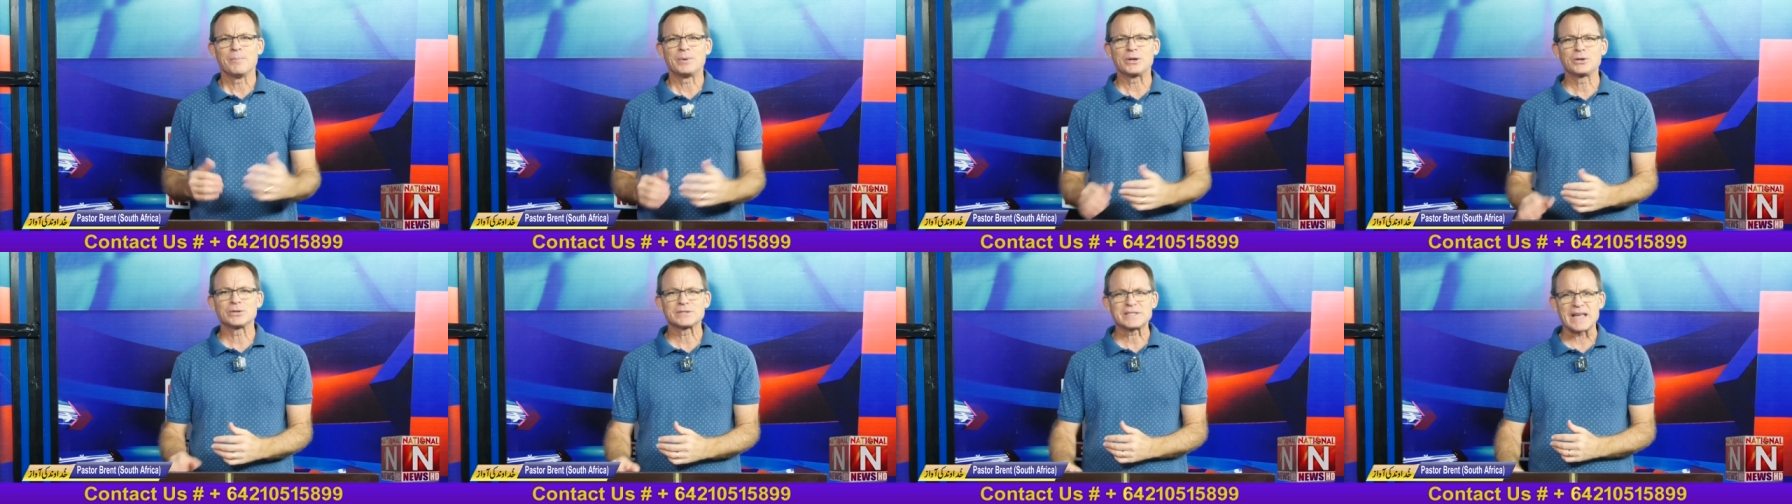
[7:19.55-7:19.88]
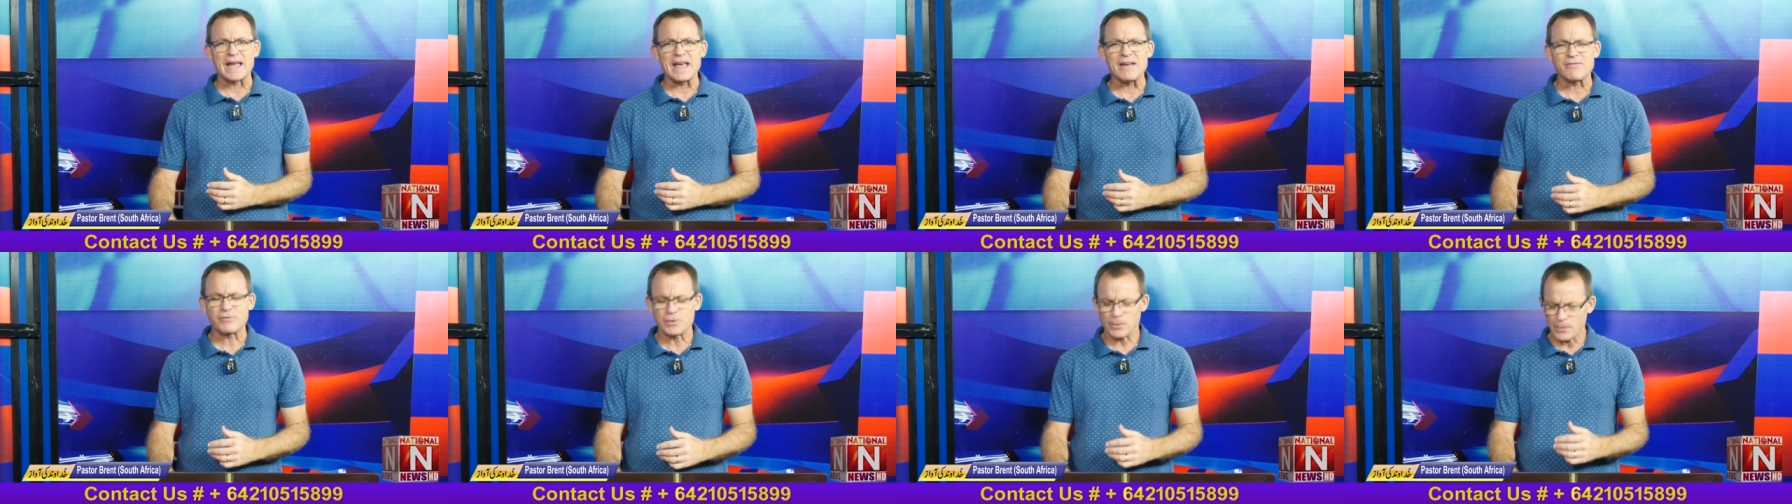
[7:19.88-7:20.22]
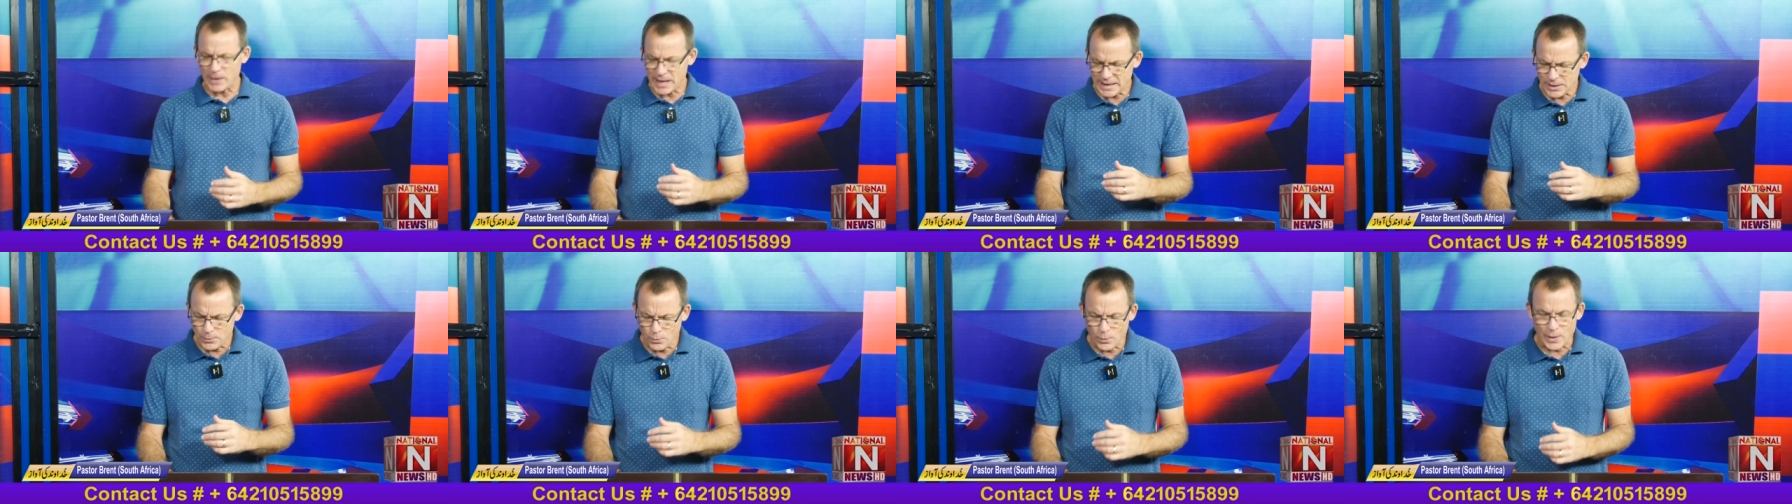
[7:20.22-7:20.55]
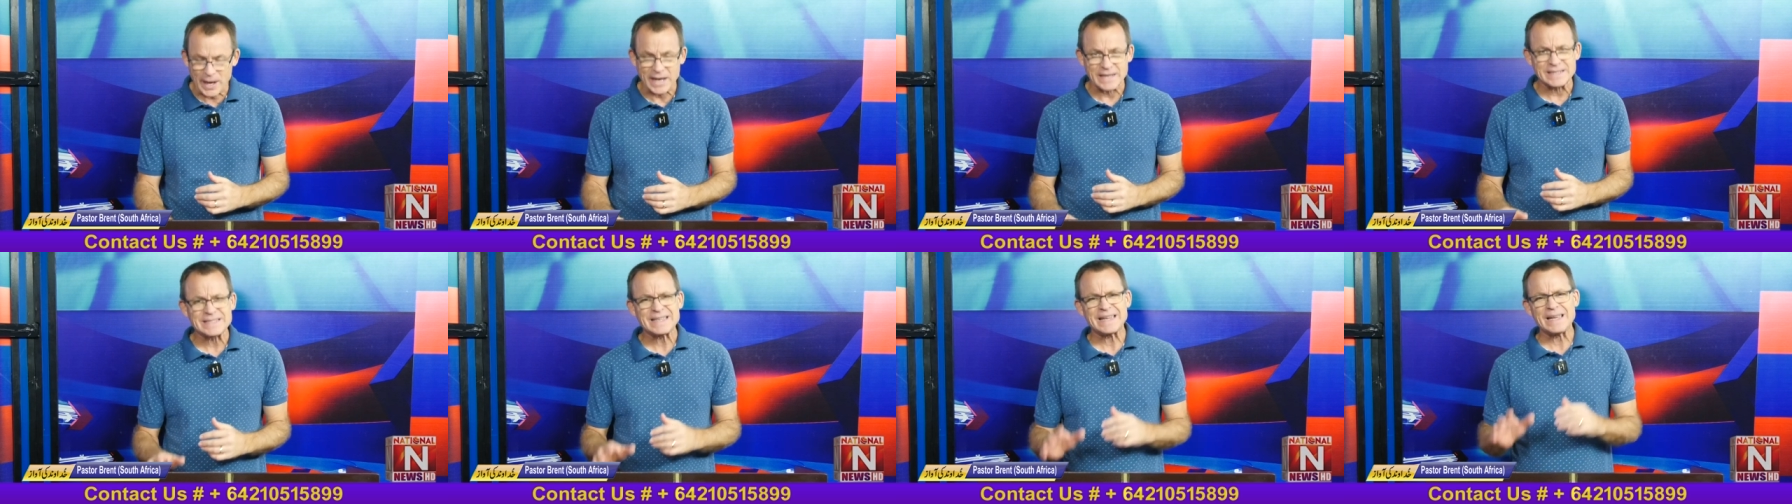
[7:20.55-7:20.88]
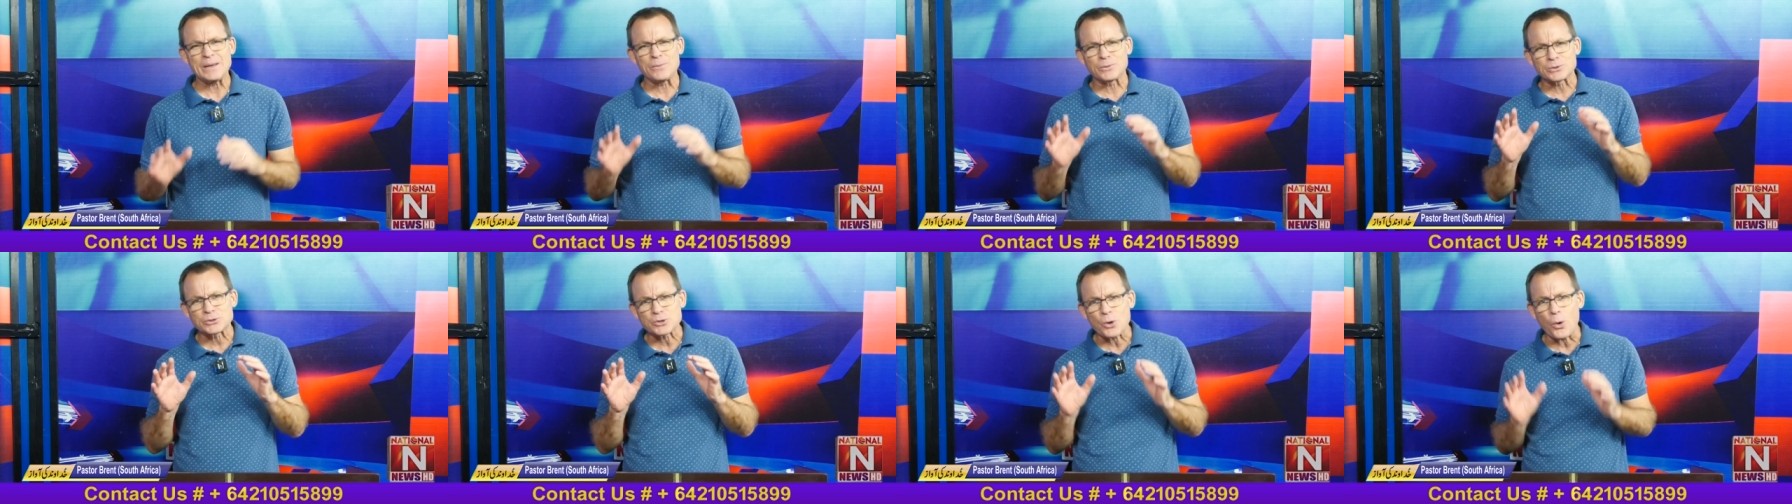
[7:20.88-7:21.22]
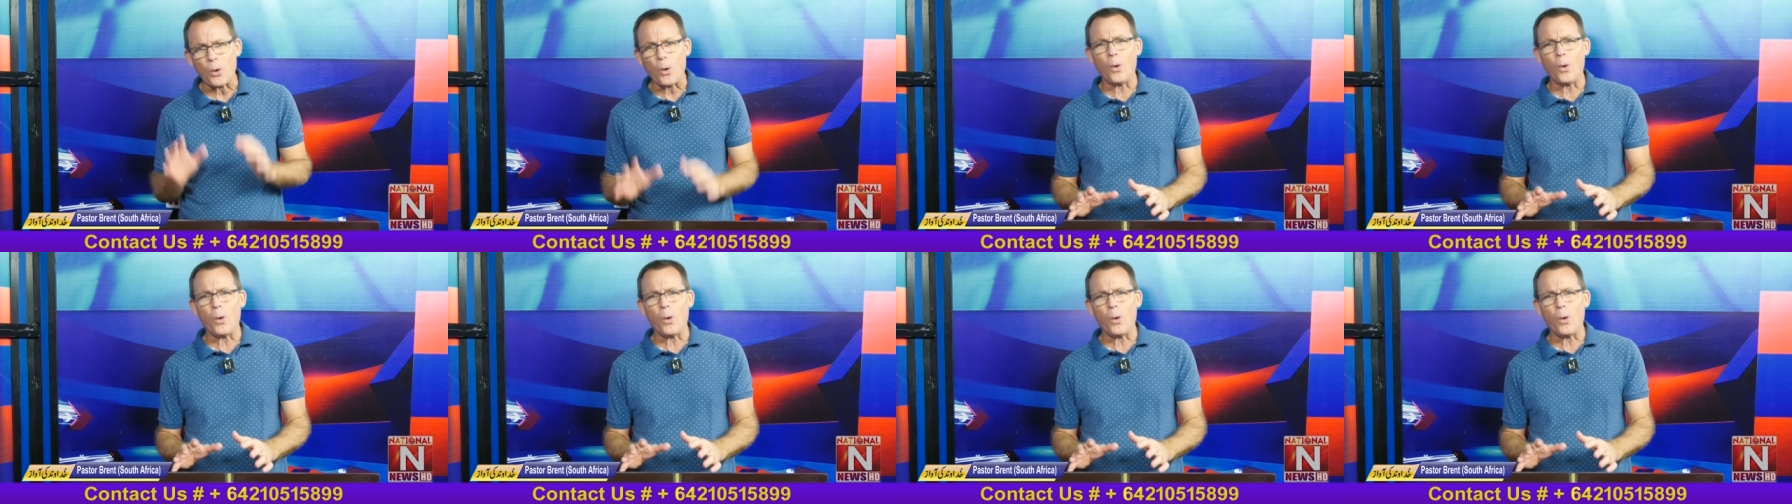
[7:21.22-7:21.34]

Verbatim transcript: Because everywhere he went, he was